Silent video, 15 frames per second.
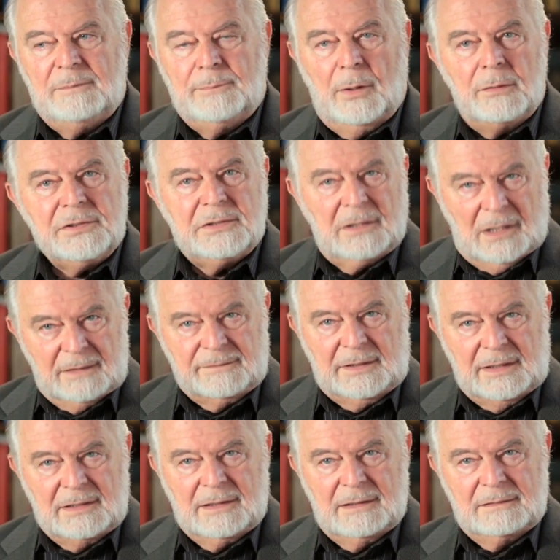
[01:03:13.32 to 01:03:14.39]
boast of
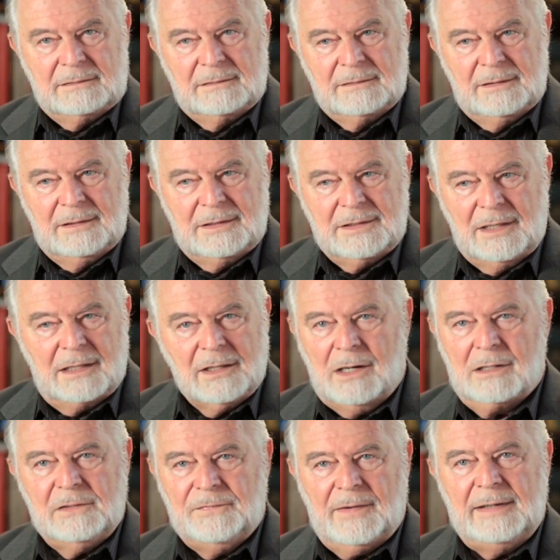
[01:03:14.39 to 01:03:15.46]
it. It's not
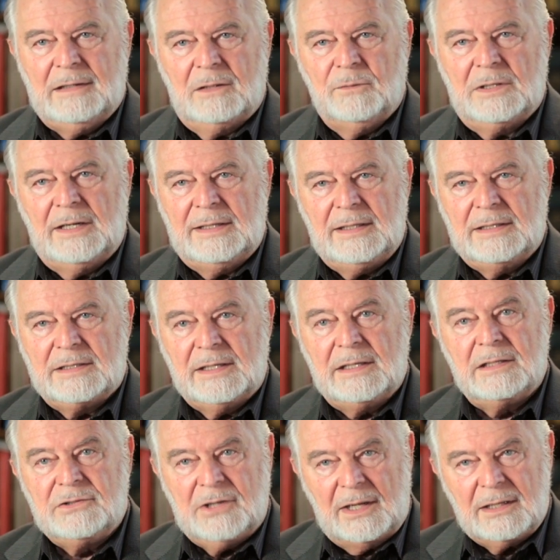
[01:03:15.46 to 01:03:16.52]
hard to find out what it is. The
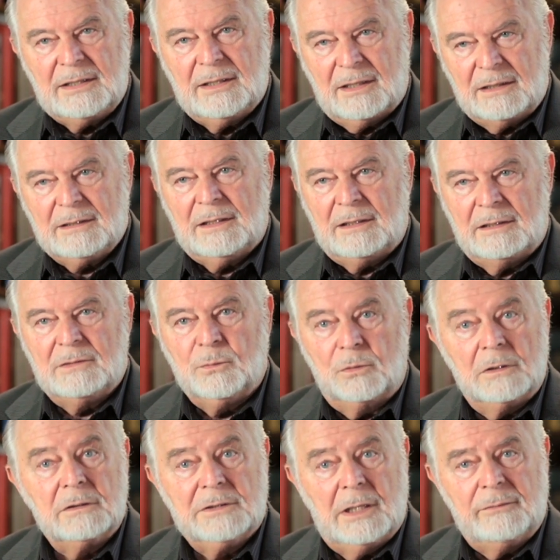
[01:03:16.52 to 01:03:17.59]
agenda is
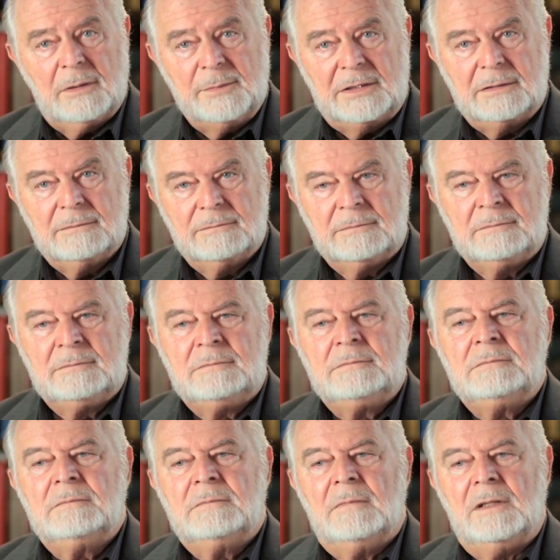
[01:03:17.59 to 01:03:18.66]
world government.
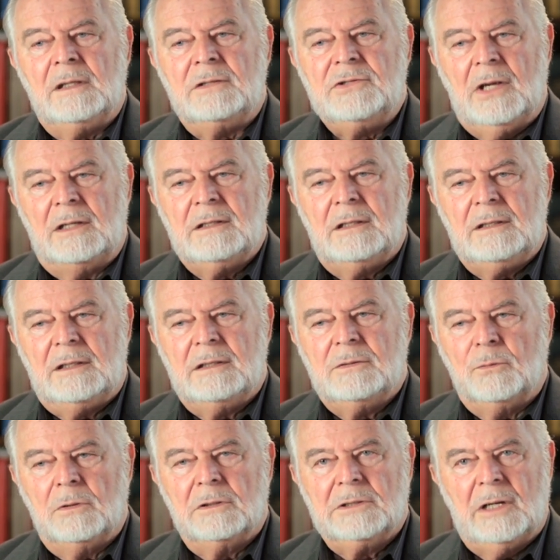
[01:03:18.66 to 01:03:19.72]
The agenda is
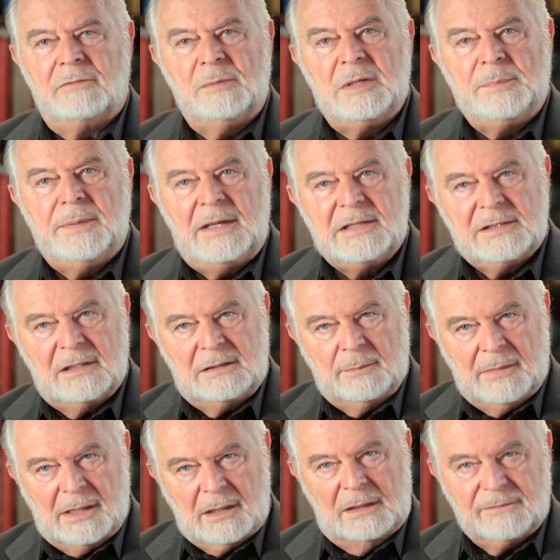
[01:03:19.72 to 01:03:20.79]
world government based on the
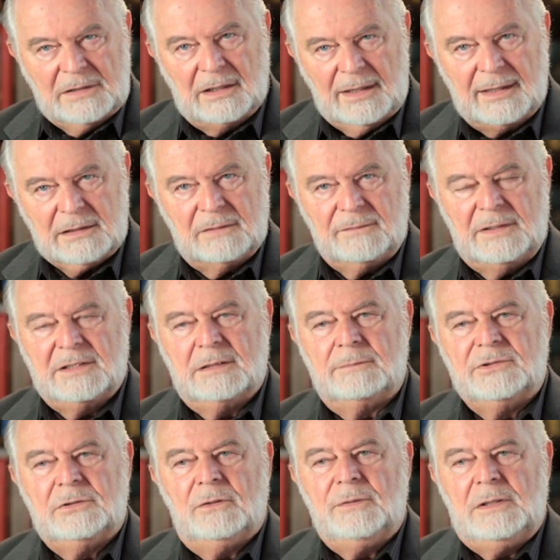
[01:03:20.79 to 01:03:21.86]
model of collectivism.
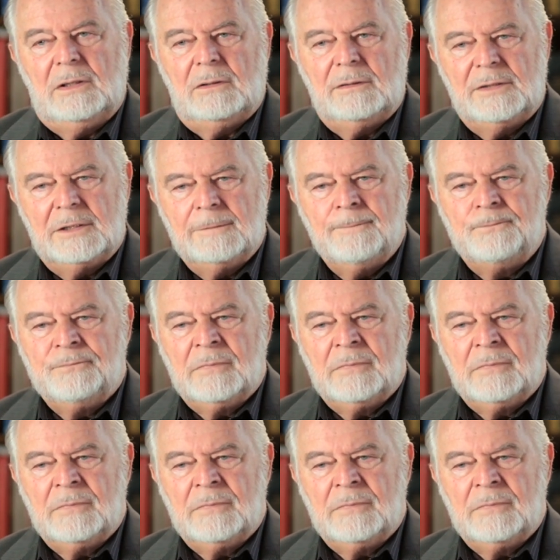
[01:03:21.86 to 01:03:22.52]
So we know that